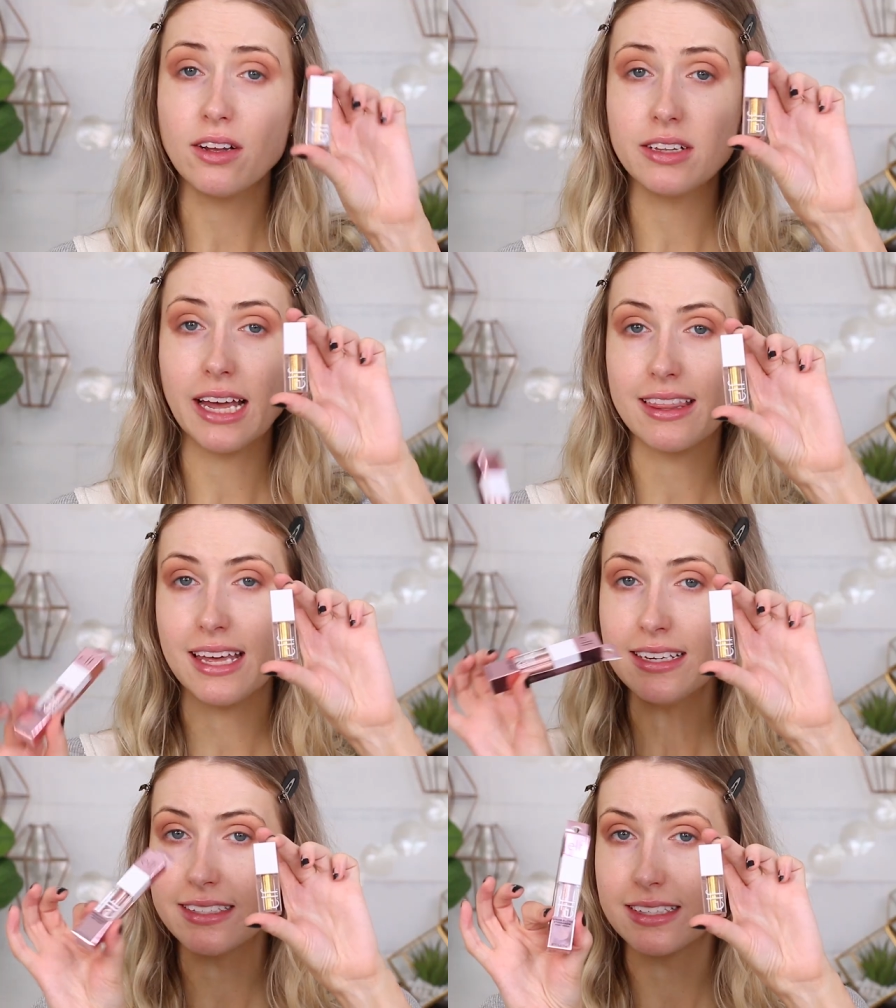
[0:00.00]
look like
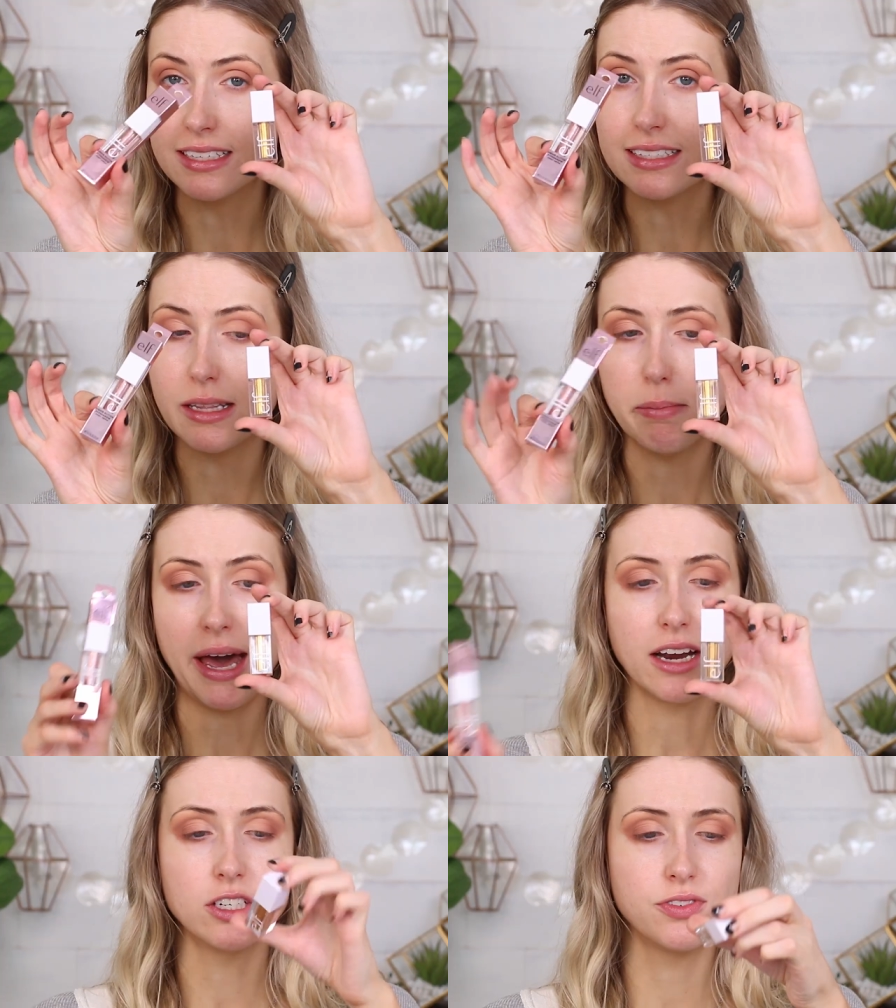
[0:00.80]
this. This is the
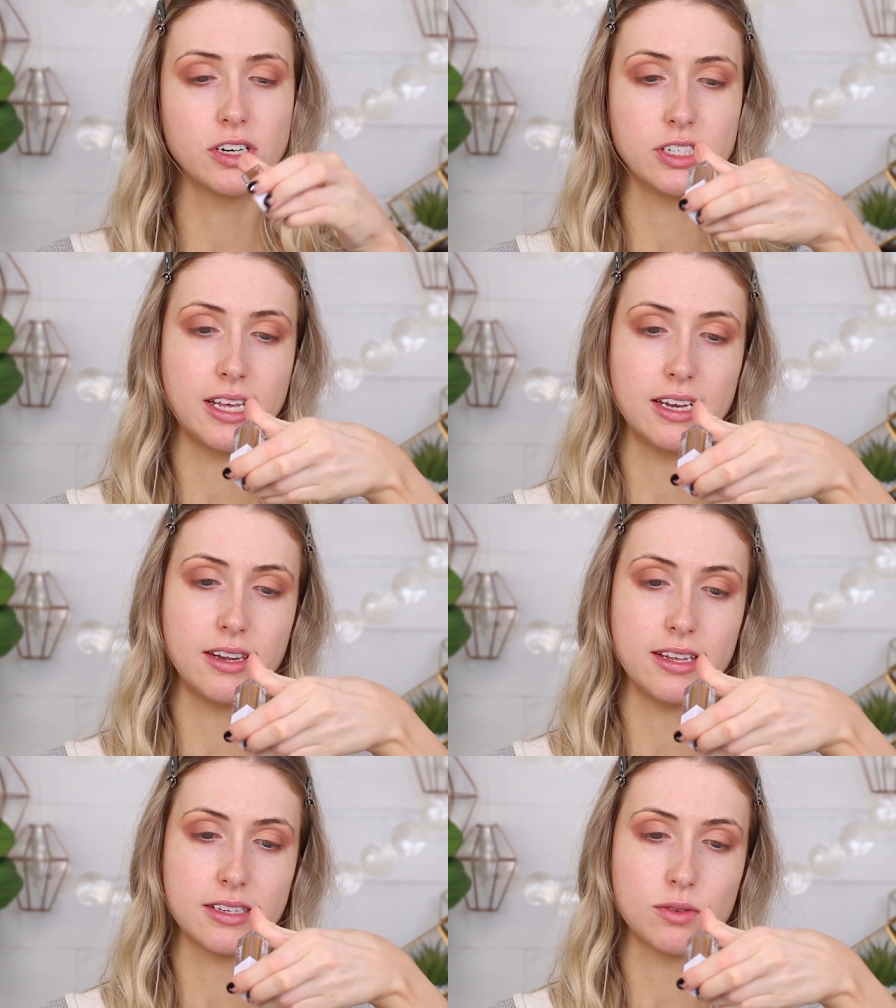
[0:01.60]
packaged
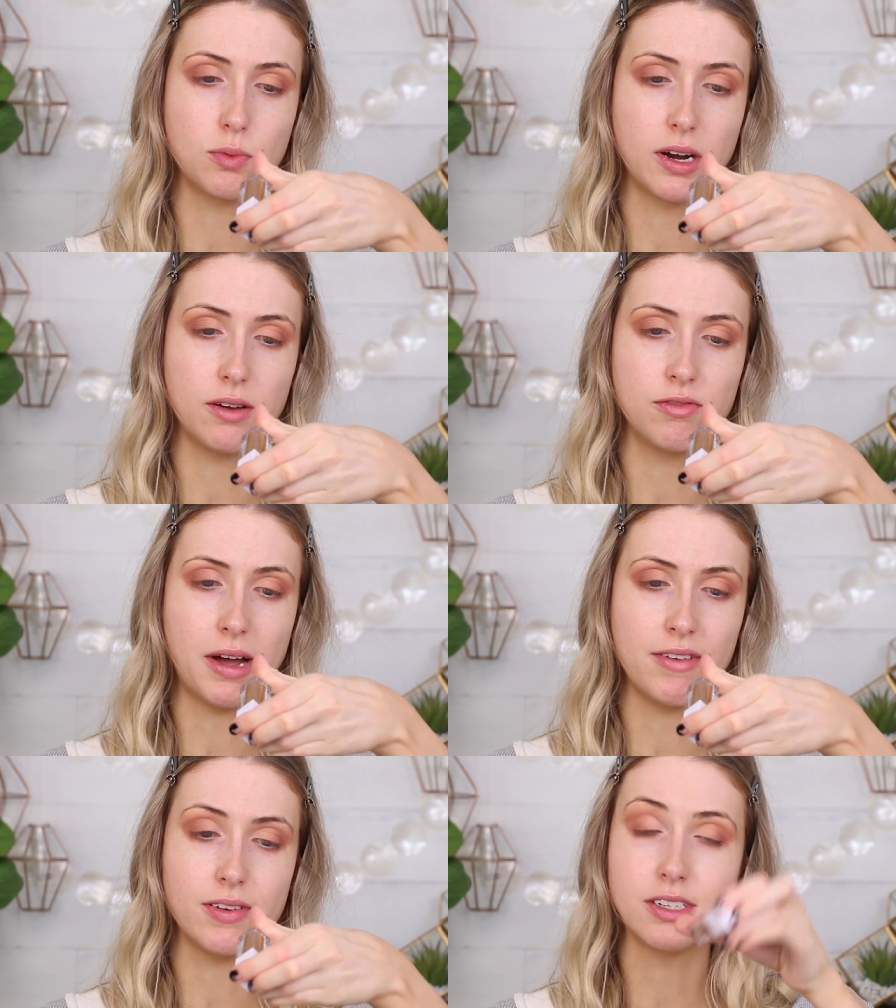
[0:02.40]
version. This is one of
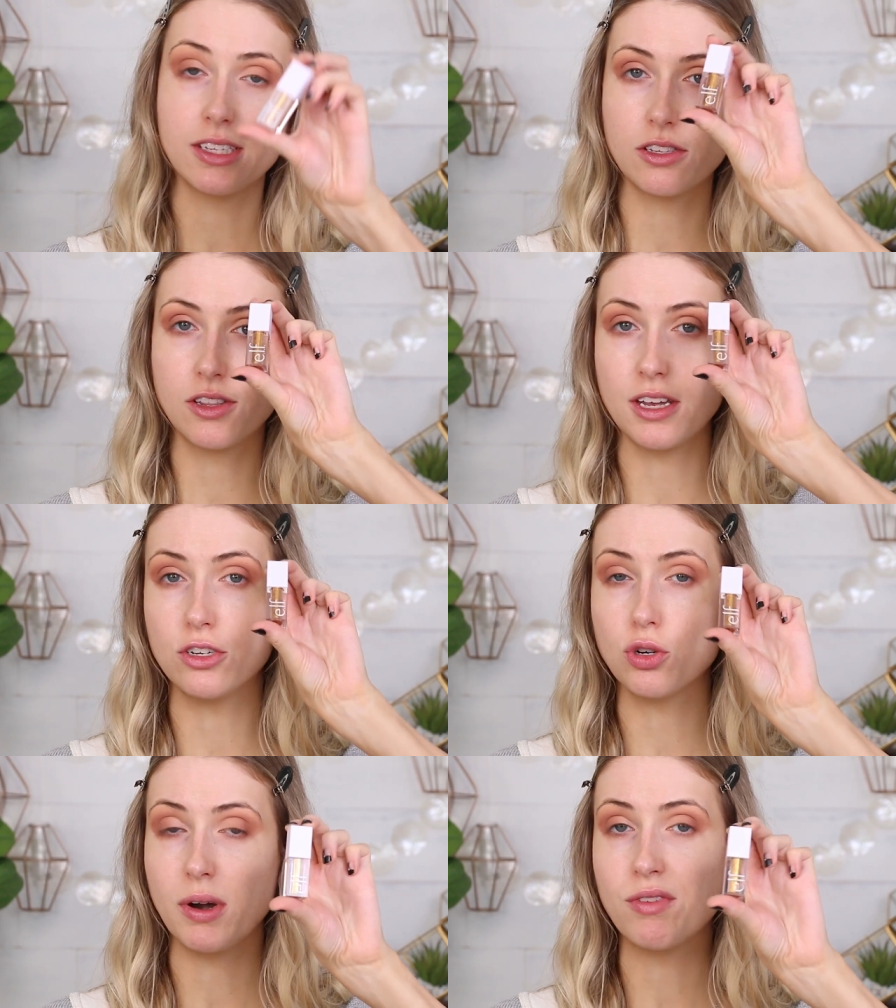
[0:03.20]
my favorites. This is the
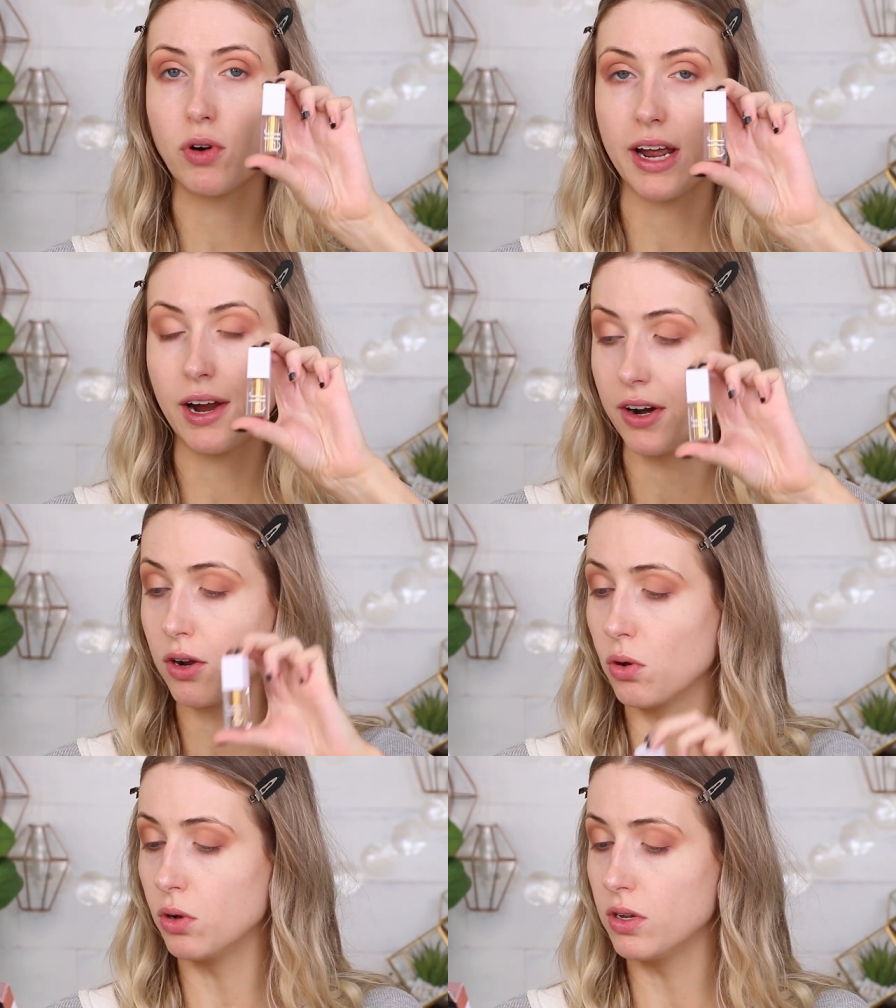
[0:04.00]
24
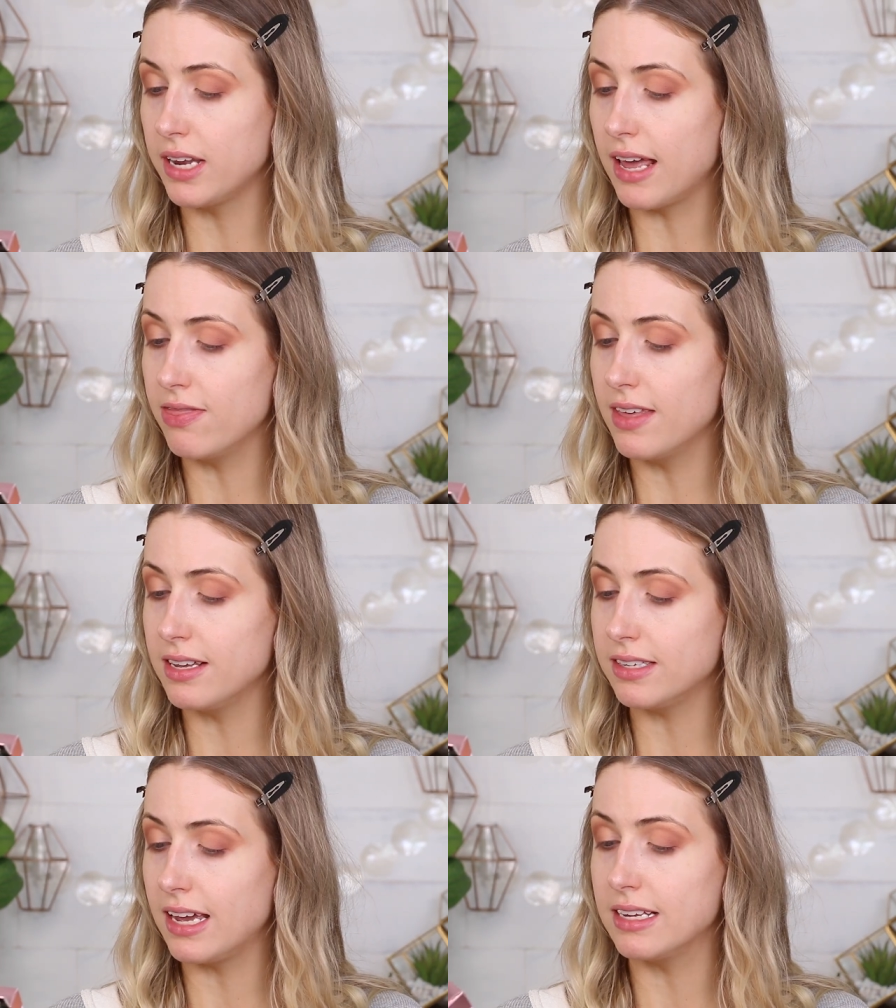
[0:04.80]
karat gold, and
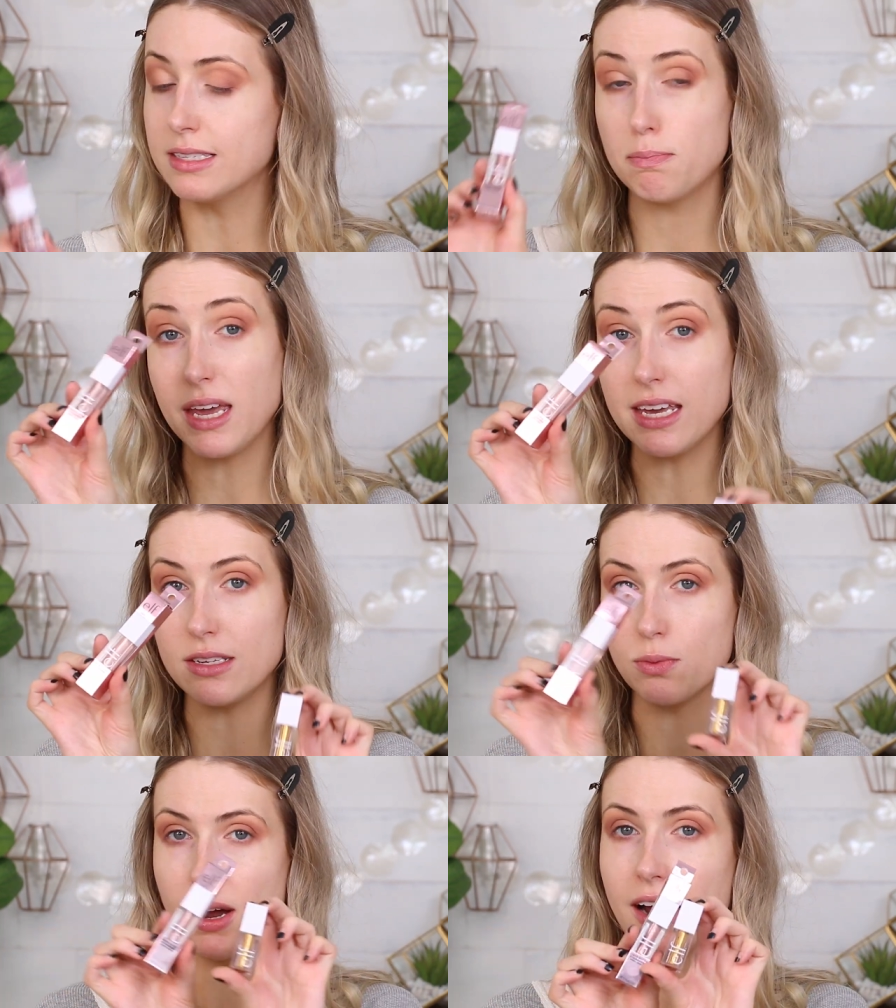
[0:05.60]
this is
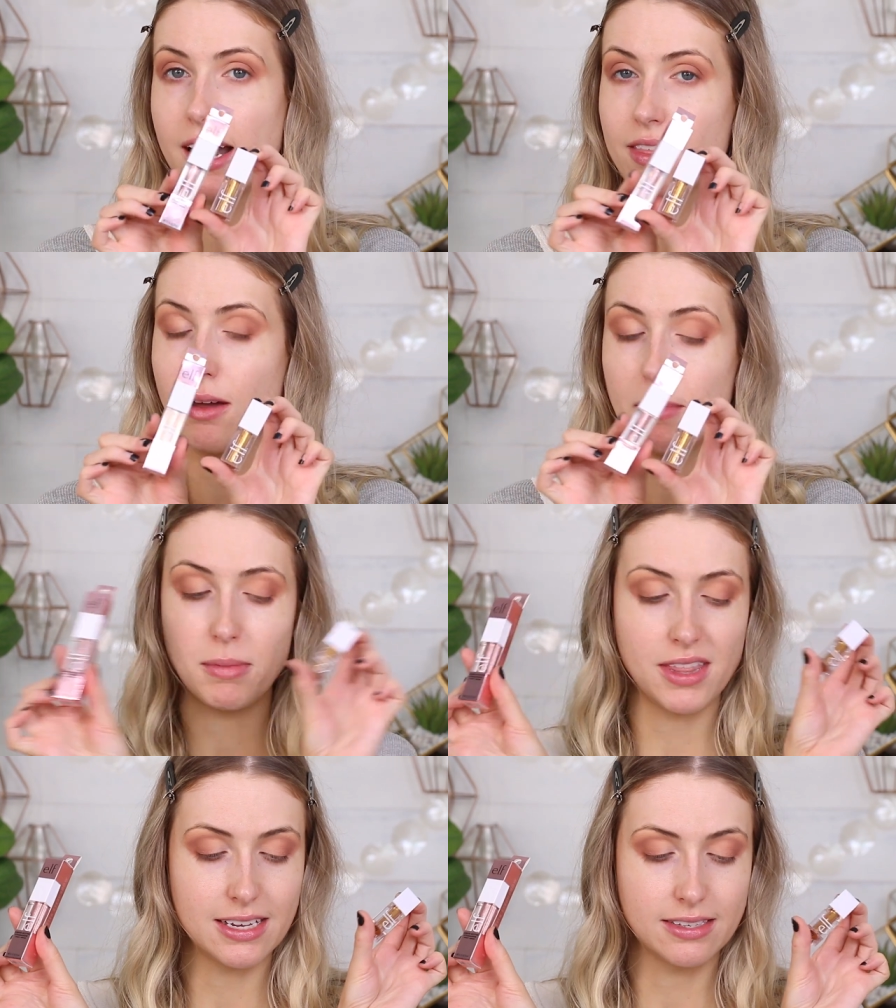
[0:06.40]
Pinky Swear, and I thought
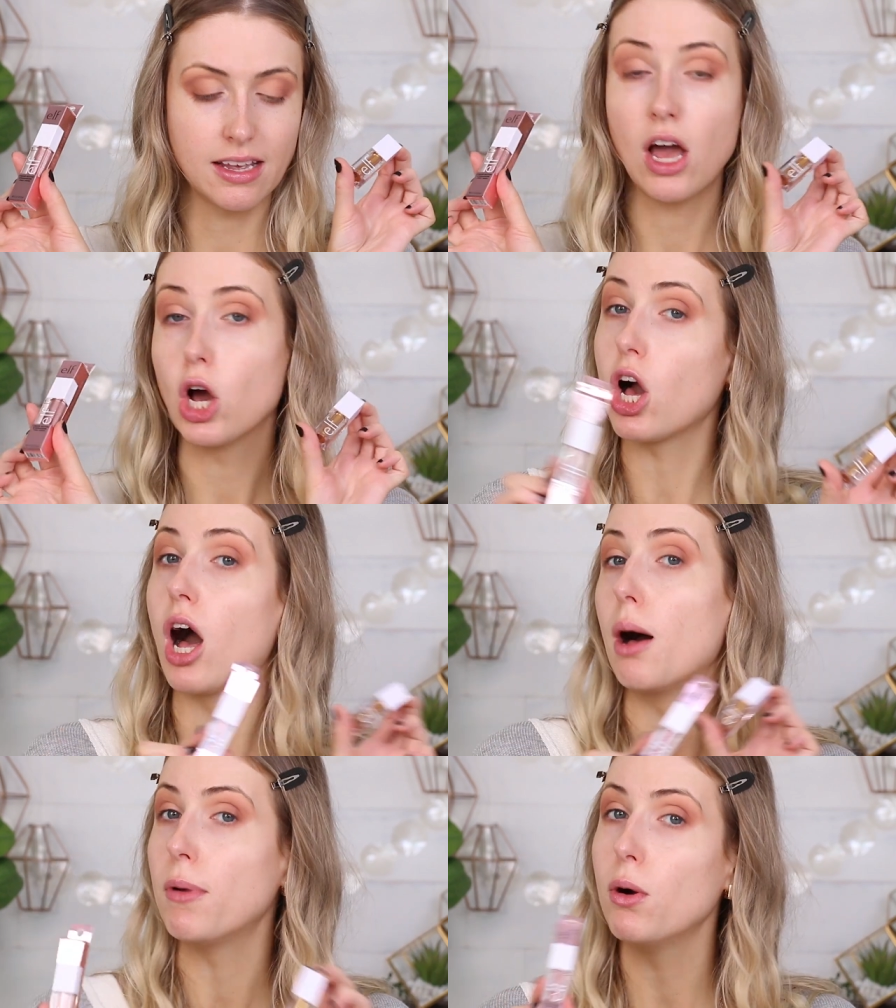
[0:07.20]
maybe this
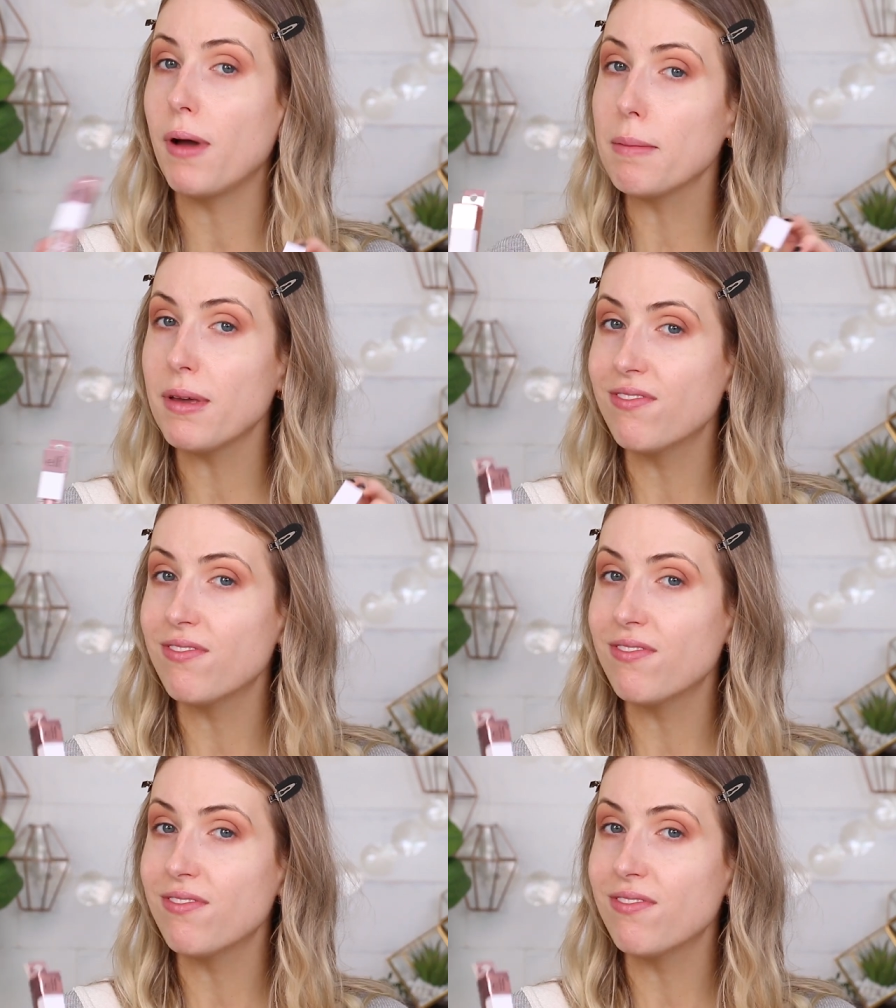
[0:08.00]
combo might be